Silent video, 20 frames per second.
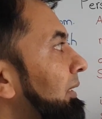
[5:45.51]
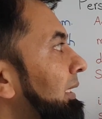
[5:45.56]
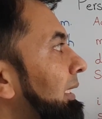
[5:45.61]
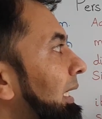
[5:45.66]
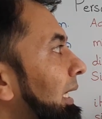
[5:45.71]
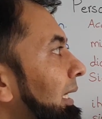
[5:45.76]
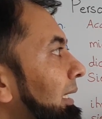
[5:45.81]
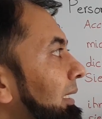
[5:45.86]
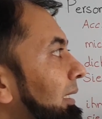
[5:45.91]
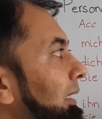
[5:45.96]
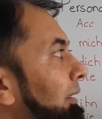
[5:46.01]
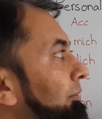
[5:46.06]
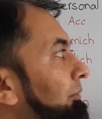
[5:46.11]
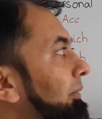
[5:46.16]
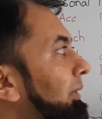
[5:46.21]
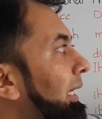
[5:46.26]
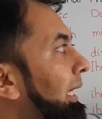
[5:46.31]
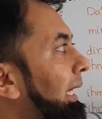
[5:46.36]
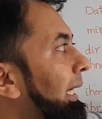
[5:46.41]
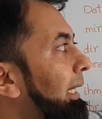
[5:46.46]
dative
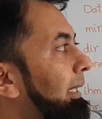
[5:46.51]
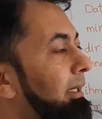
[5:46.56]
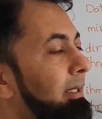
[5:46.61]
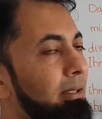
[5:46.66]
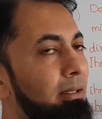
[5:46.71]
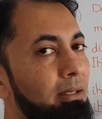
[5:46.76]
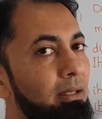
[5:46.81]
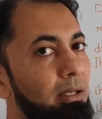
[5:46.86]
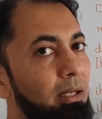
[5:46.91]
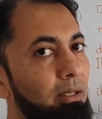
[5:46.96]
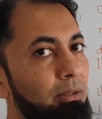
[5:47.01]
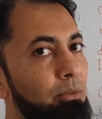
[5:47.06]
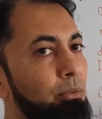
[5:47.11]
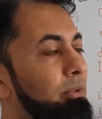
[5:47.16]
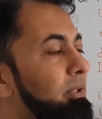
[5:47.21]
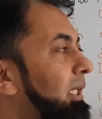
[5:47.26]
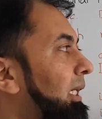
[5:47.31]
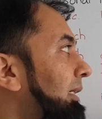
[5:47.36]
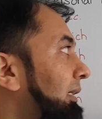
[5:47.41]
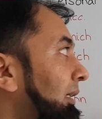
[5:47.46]
and
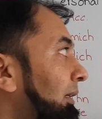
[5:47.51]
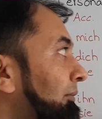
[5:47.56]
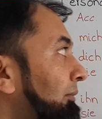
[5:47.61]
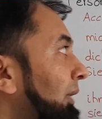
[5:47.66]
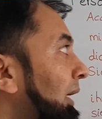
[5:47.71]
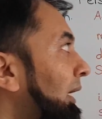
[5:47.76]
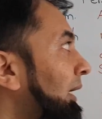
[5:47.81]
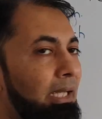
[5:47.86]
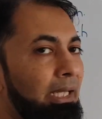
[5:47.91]
accusative.